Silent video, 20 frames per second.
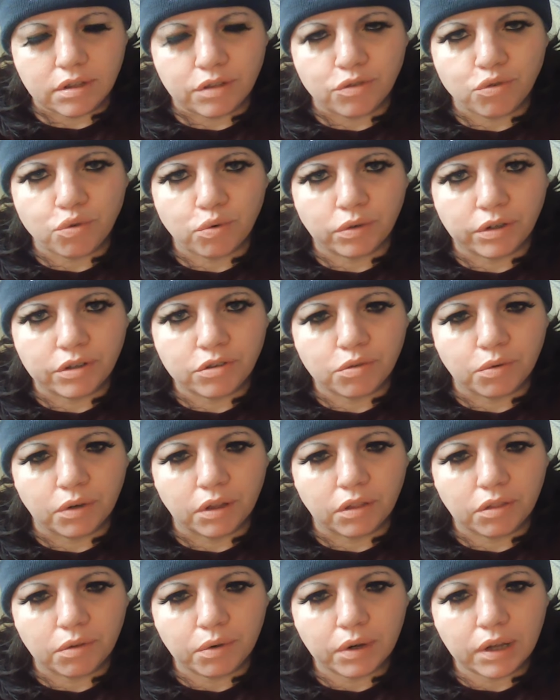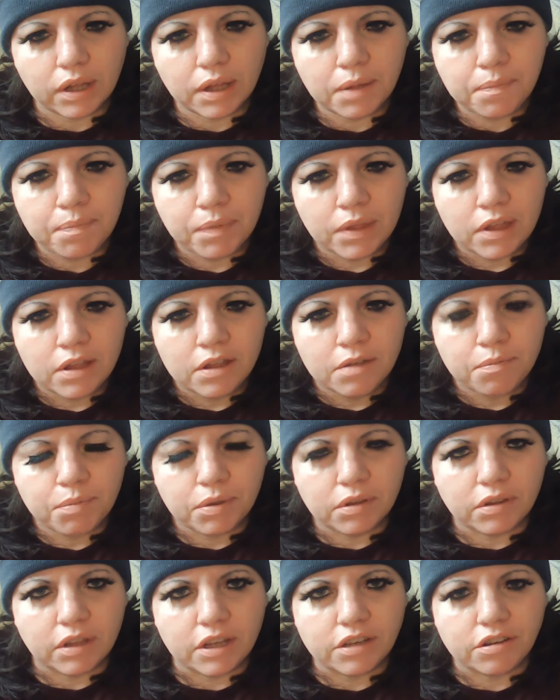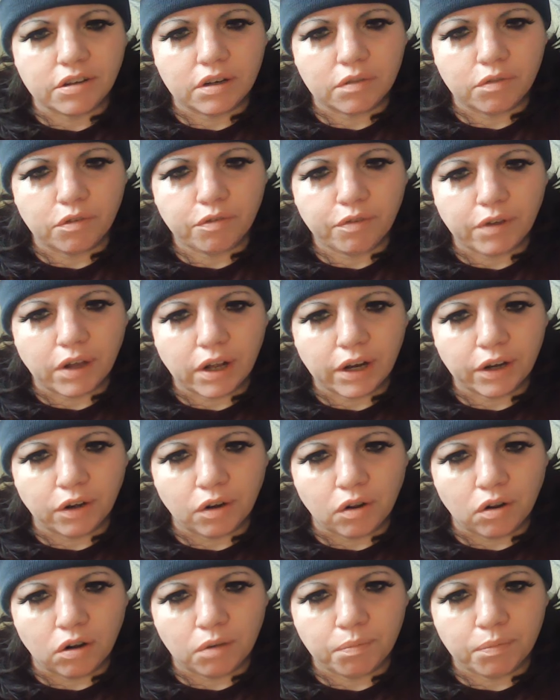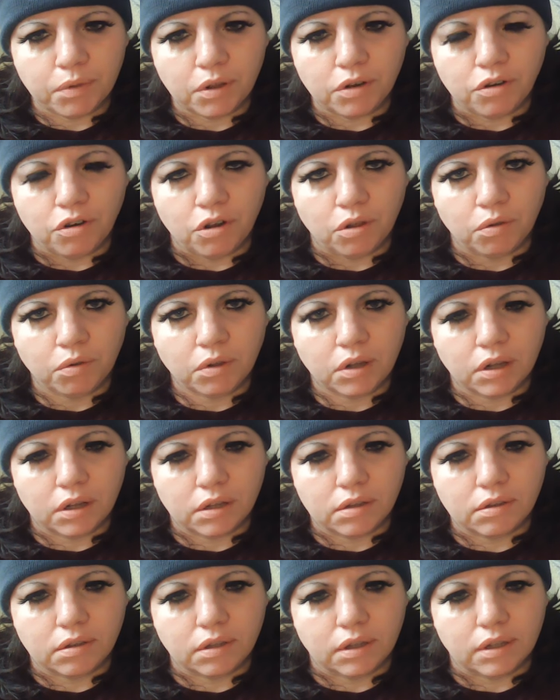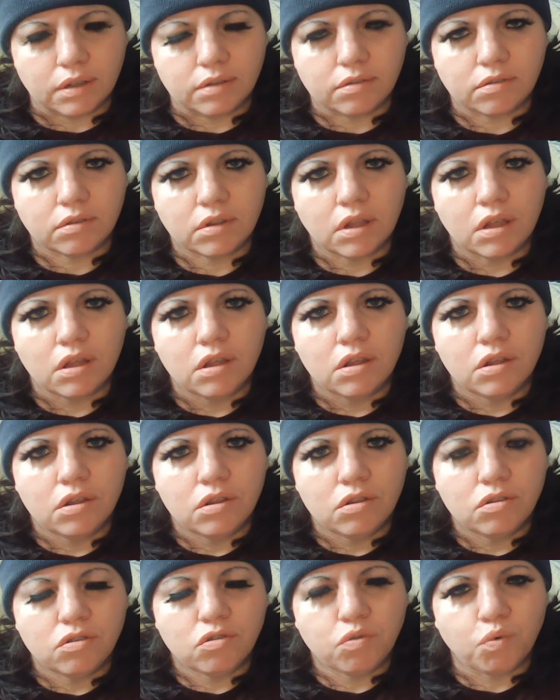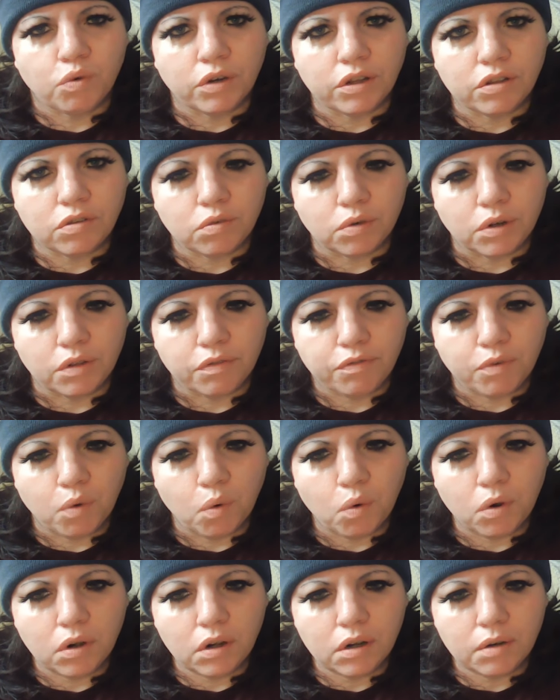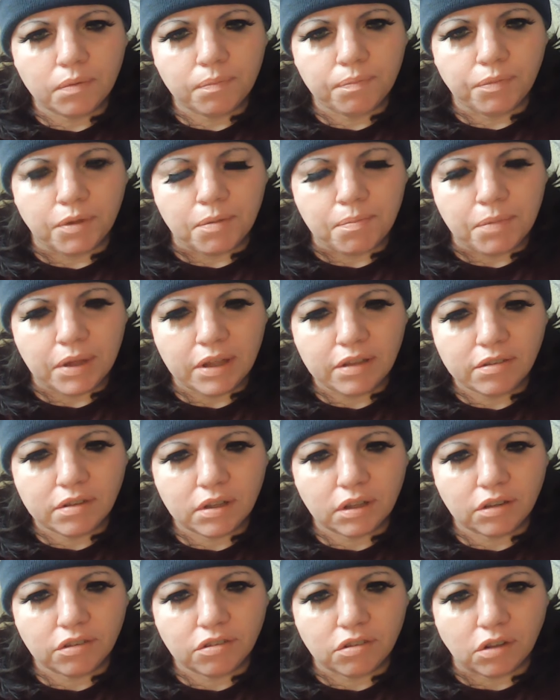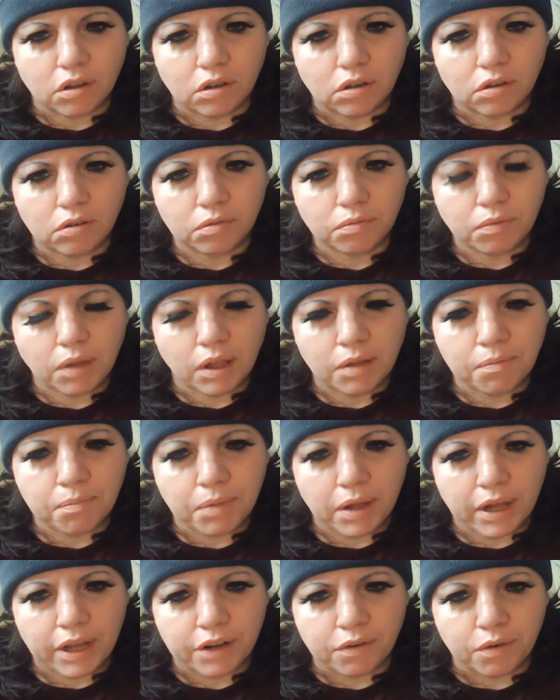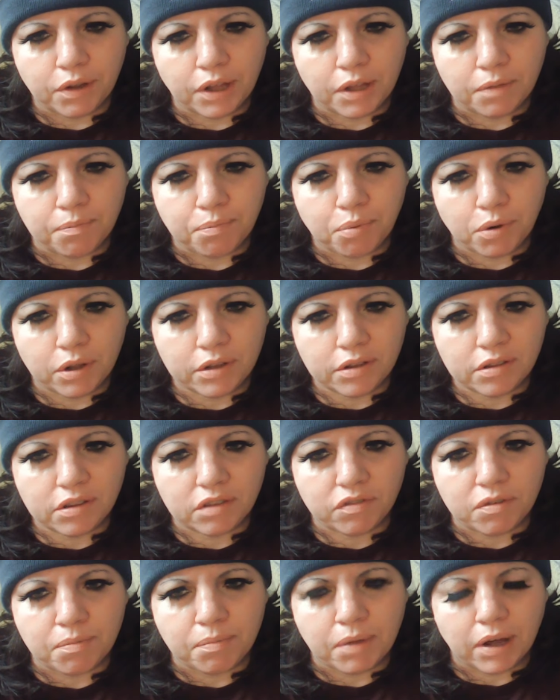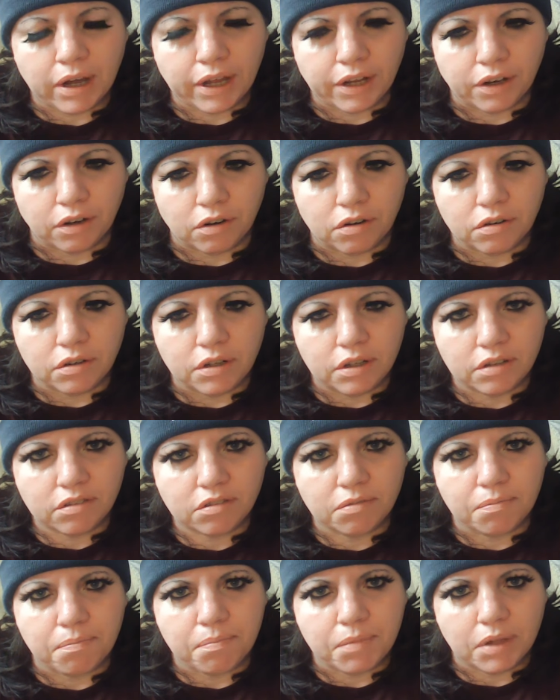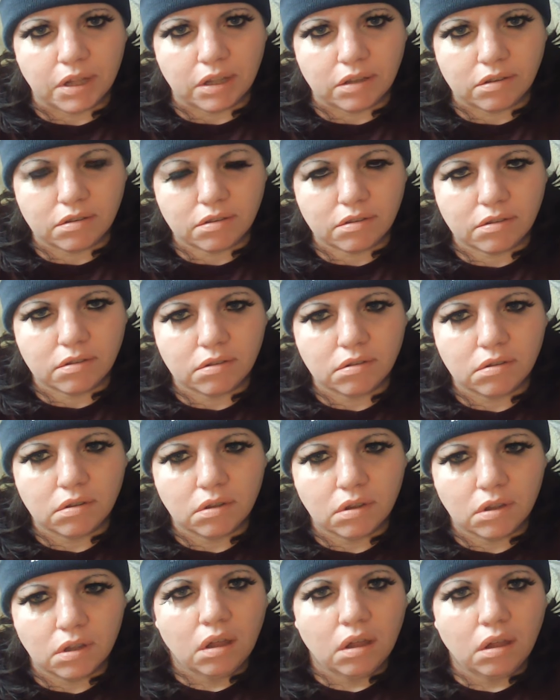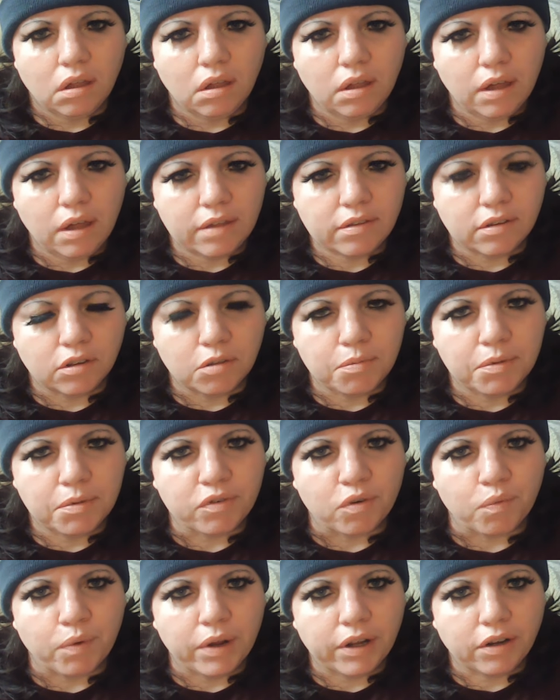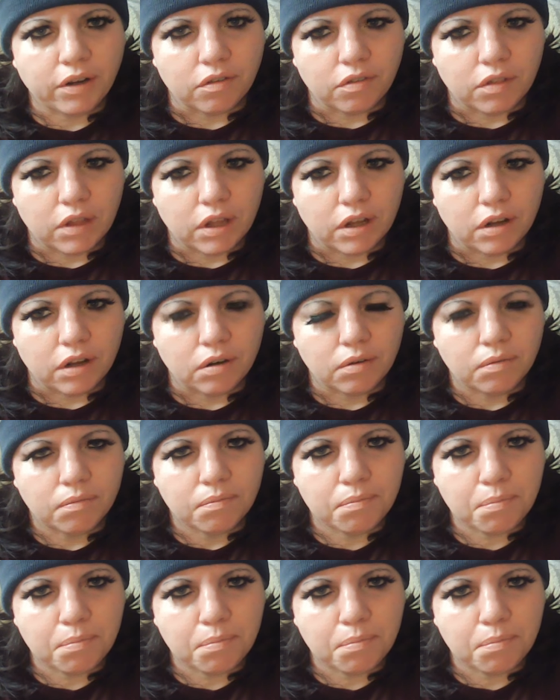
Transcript: In 2023, possession of a firearm, no contest. 2024 domestic assault and battery in presence of a minor dismissed. He has a little bit of a record there.